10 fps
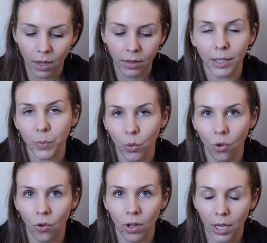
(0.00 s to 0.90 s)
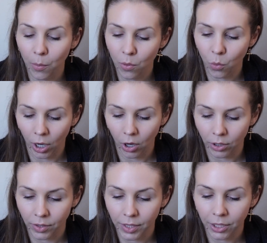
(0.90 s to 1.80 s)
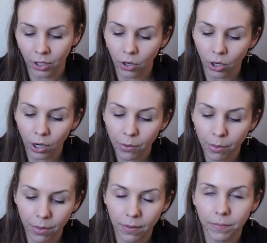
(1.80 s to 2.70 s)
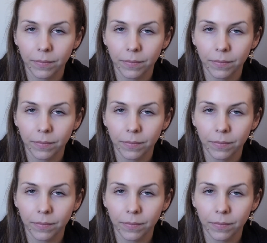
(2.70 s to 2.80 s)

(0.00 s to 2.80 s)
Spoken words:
Let's pull a couple more cards here. Earth.